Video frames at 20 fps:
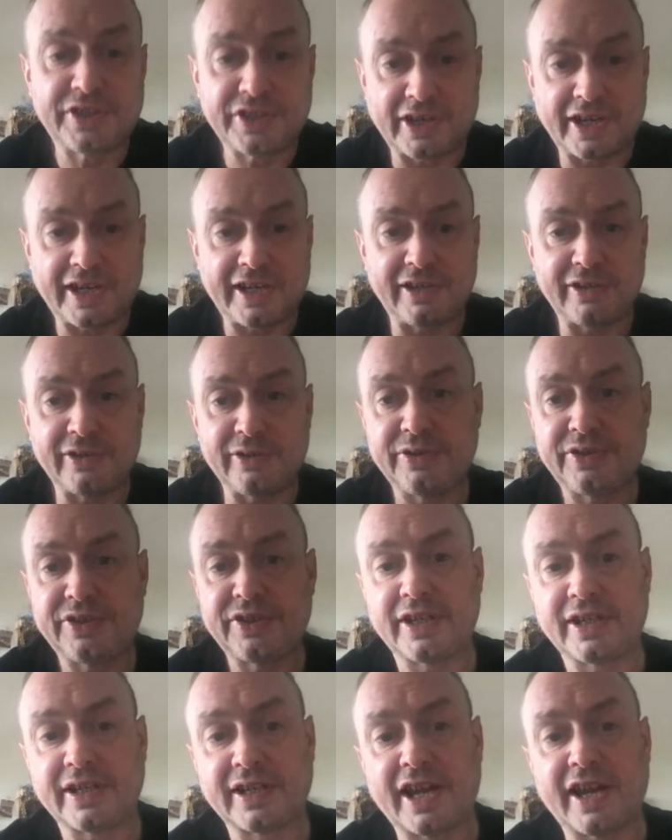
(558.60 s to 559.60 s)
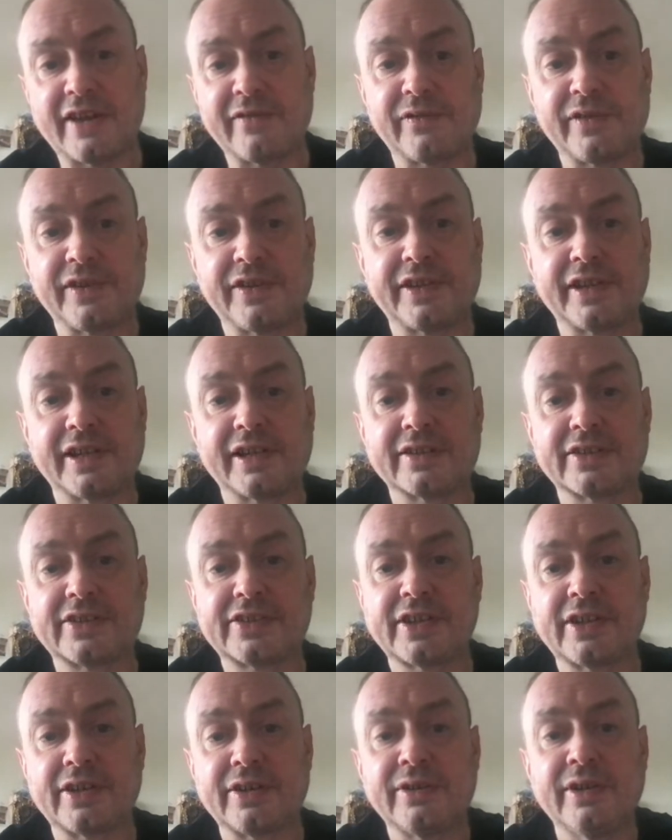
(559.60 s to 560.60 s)
diluting everything.
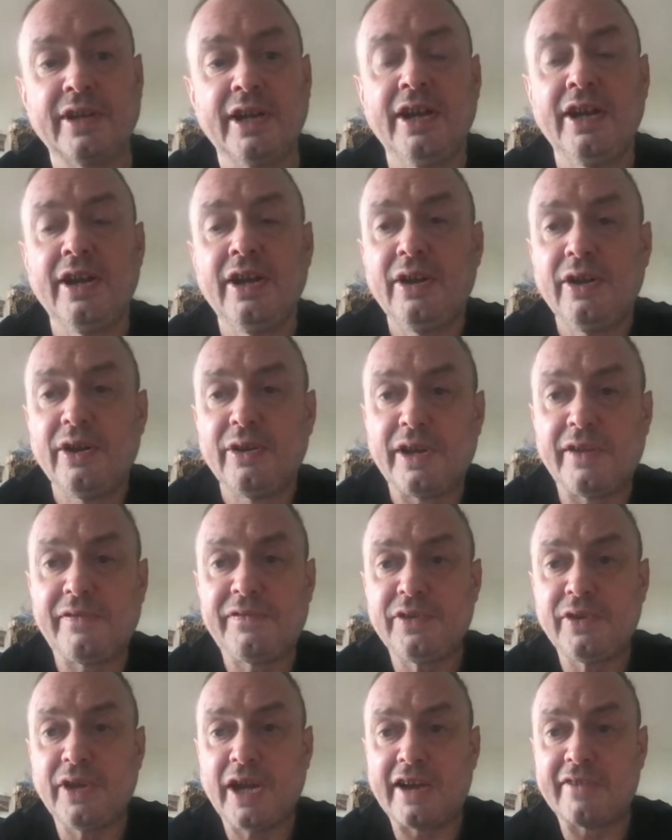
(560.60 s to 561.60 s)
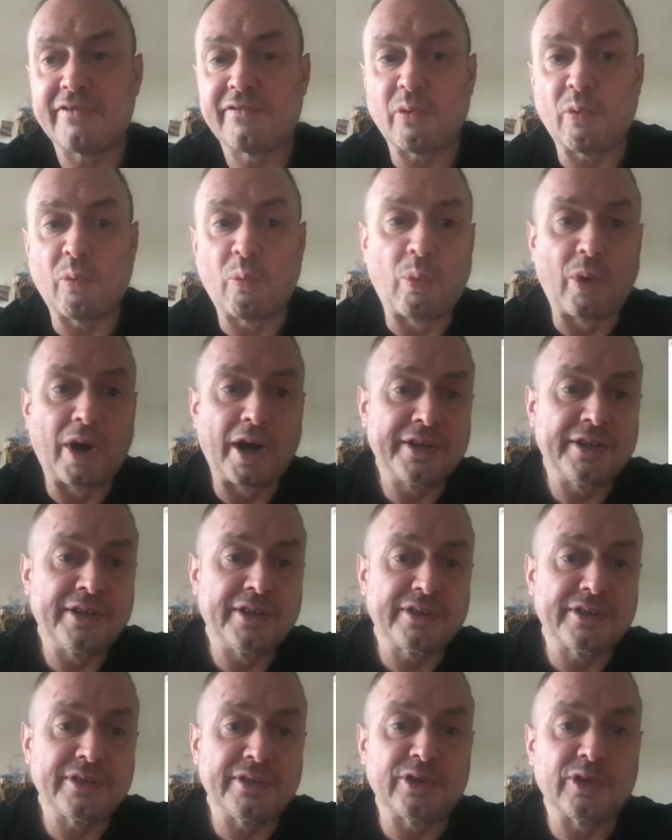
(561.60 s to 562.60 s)
So if you have one
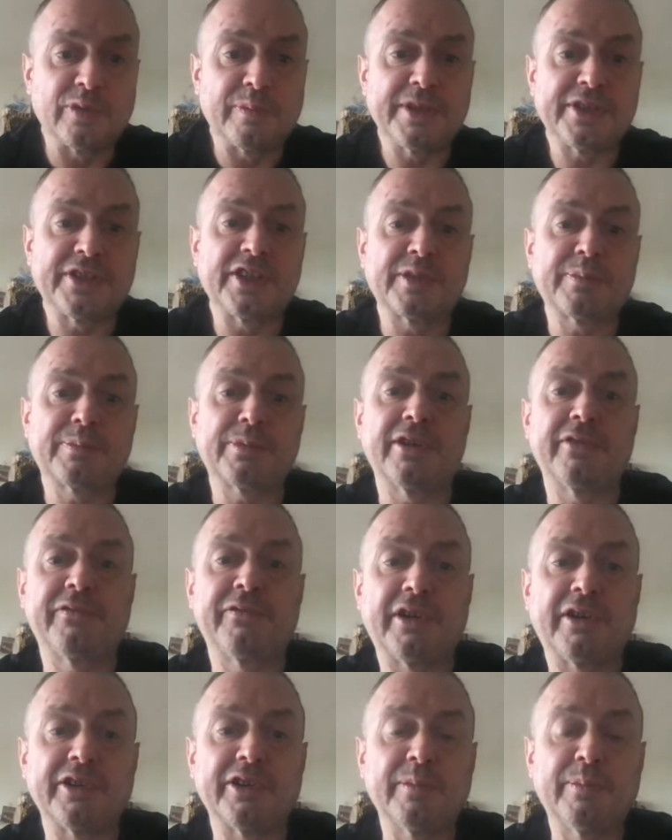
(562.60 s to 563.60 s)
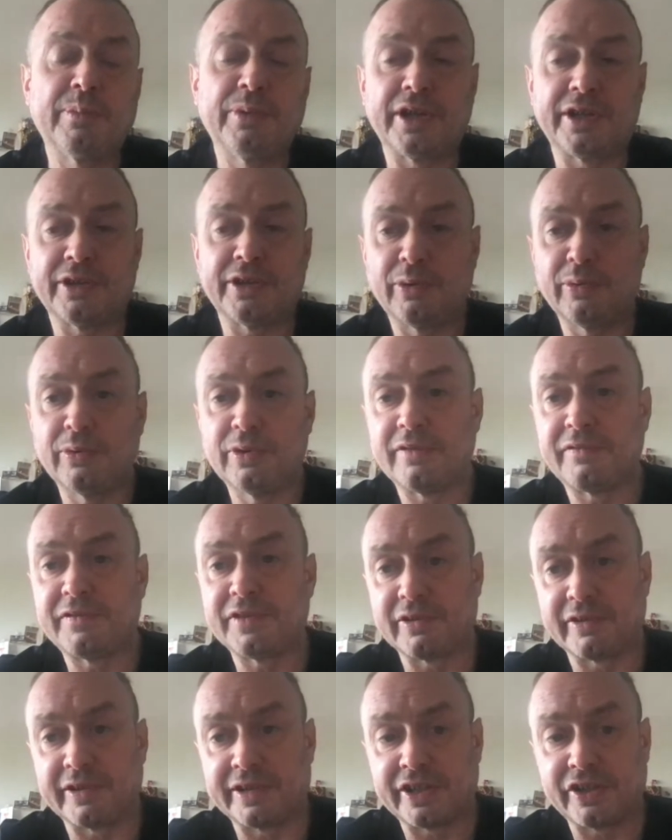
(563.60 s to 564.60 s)
Google business profile, you're putting all of
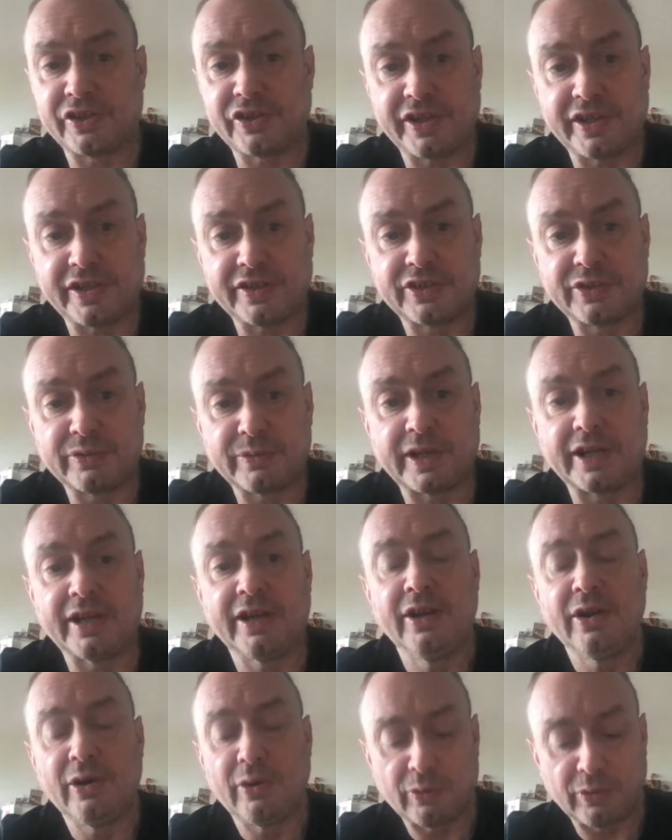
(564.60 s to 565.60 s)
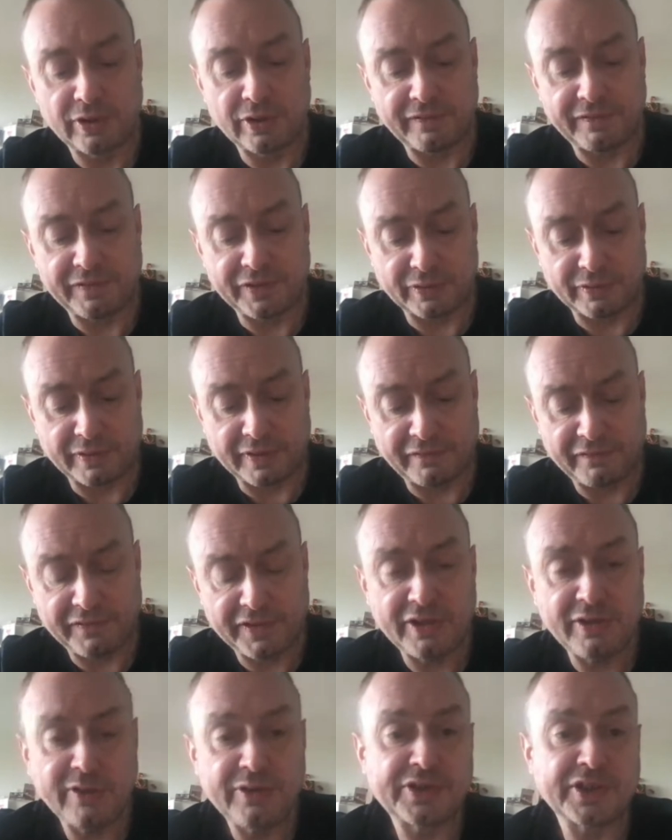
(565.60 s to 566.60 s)
your energy into it, all of your
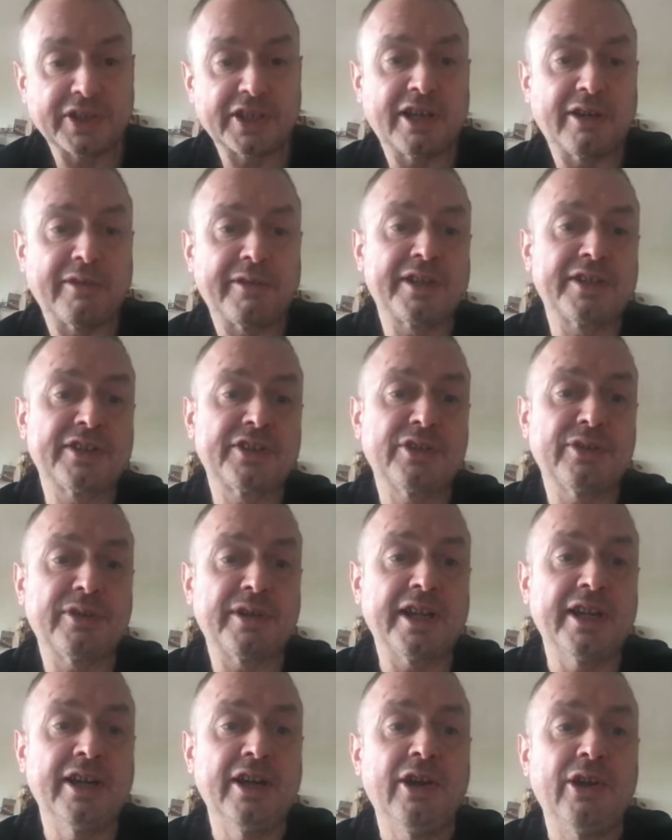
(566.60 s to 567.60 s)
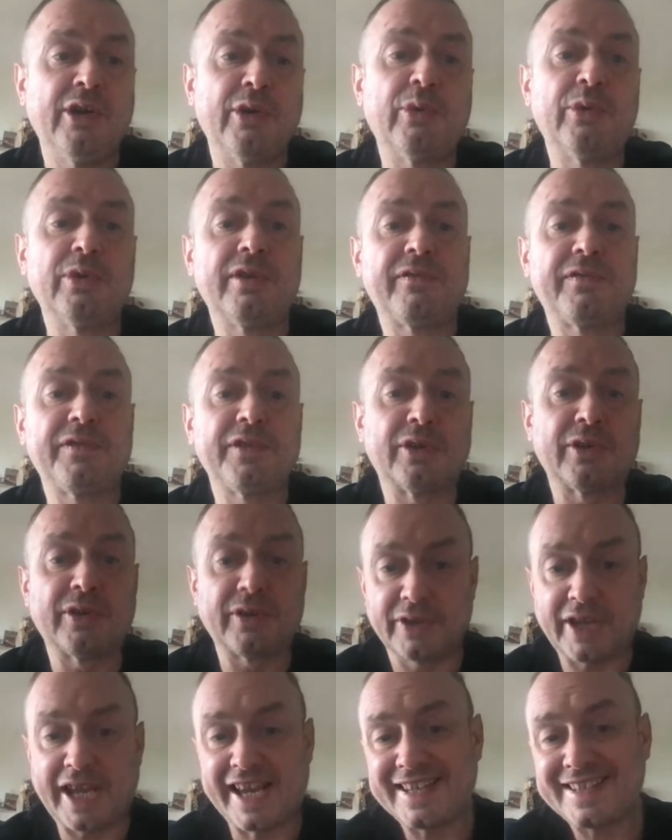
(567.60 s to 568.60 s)
reviews are going to it, all of your
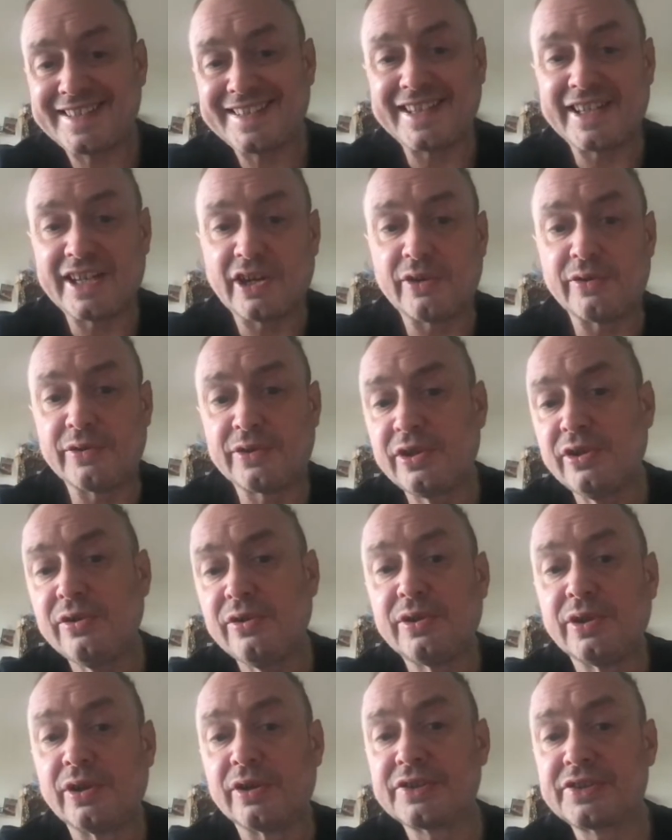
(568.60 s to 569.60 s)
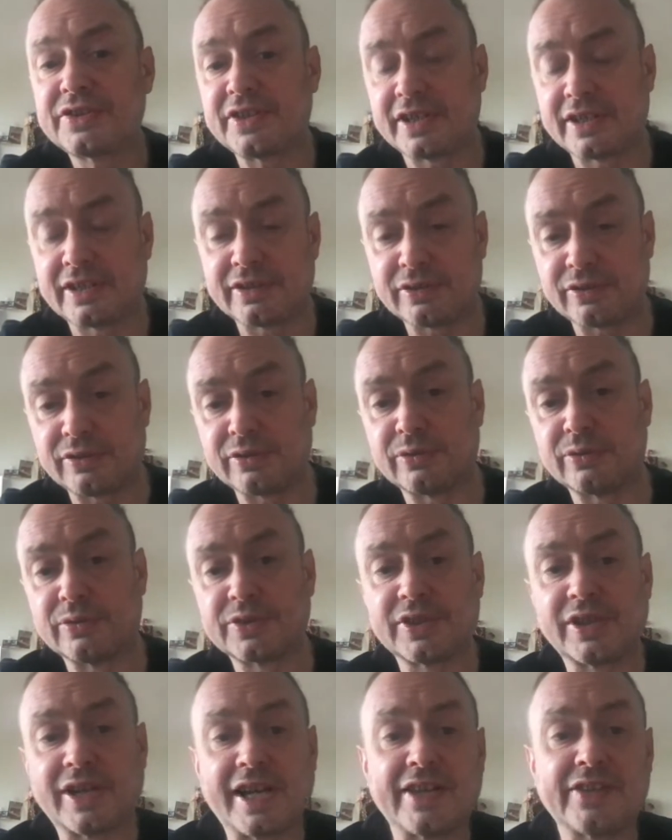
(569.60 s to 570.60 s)
SEO kudos in Google's
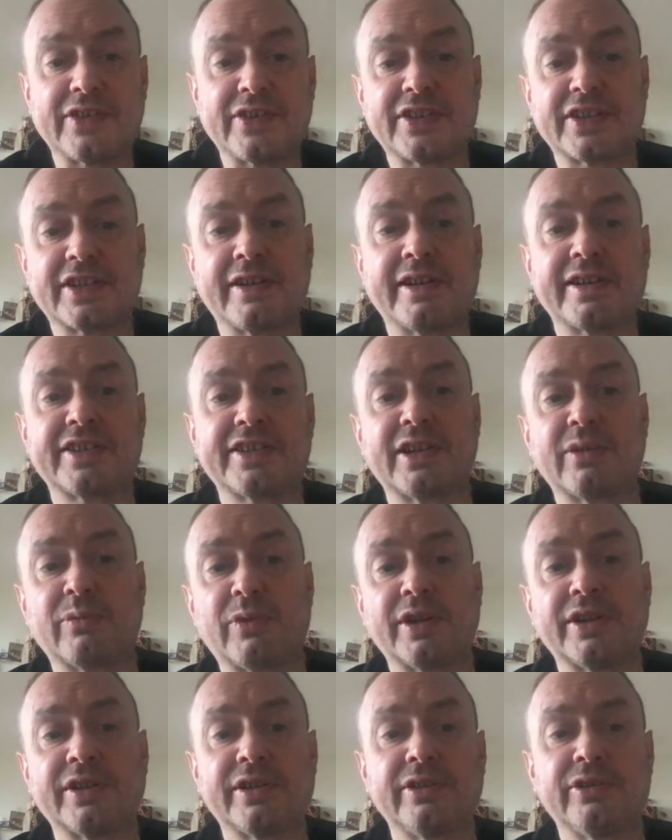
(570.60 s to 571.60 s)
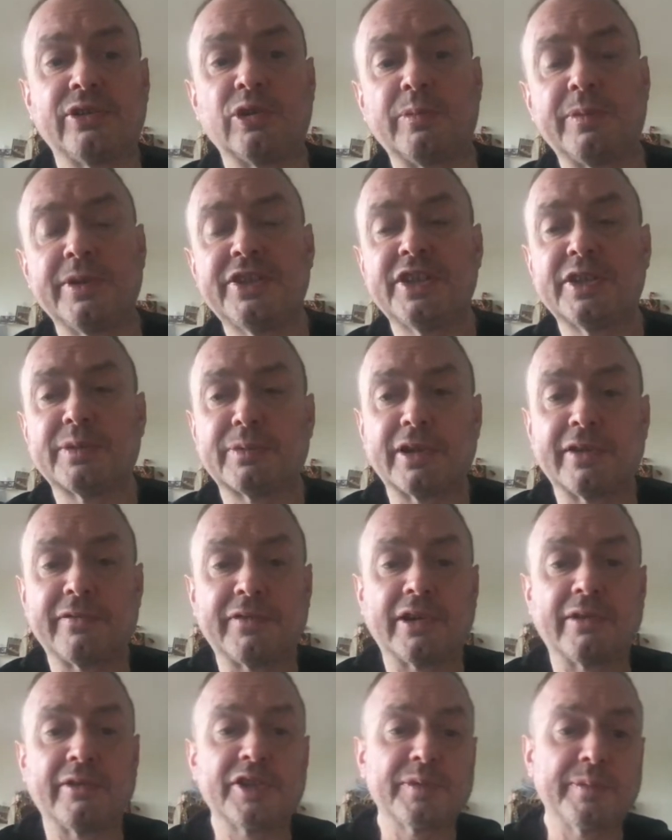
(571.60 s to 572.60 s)
eyes is going to that one Google business
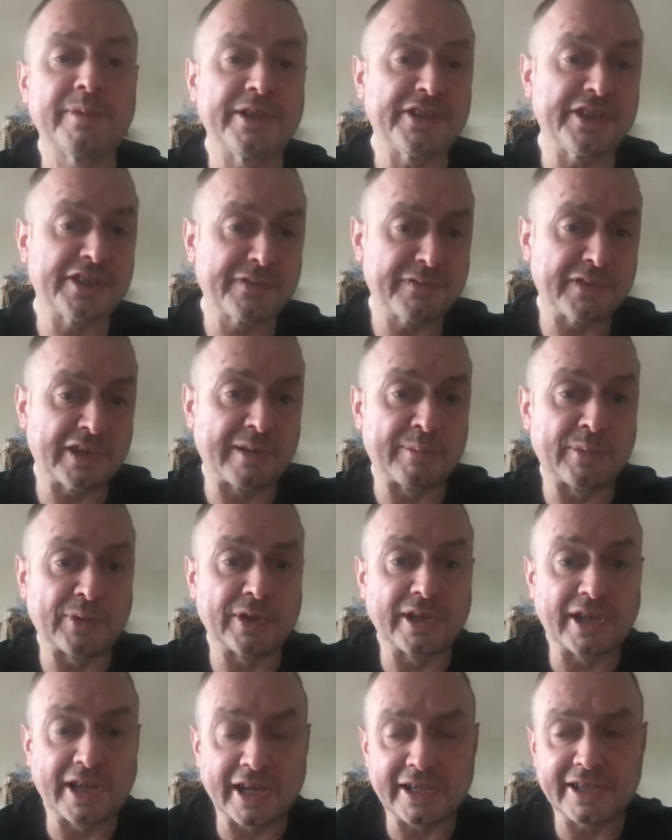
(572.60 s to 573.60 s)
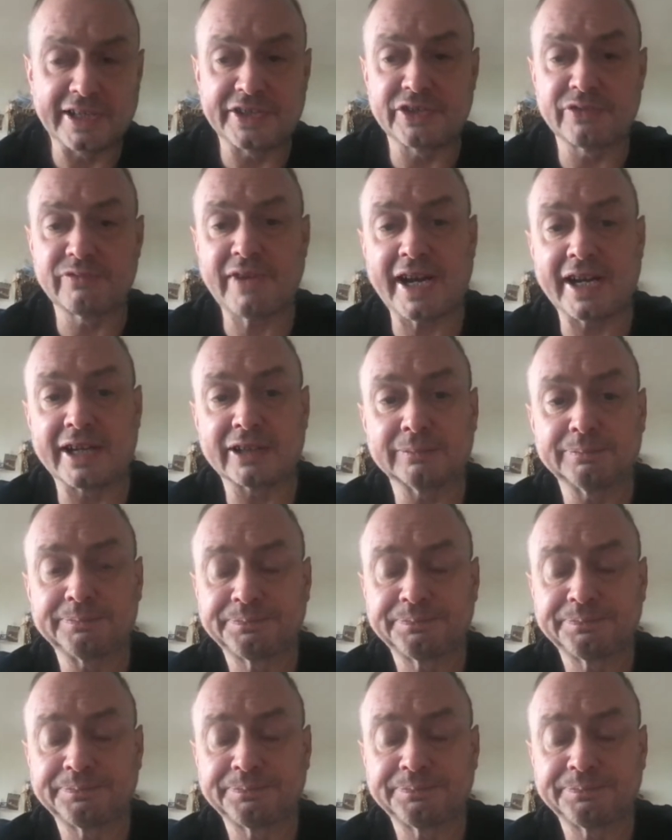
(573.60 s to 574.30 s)
profile, which means it's far more likely to rank.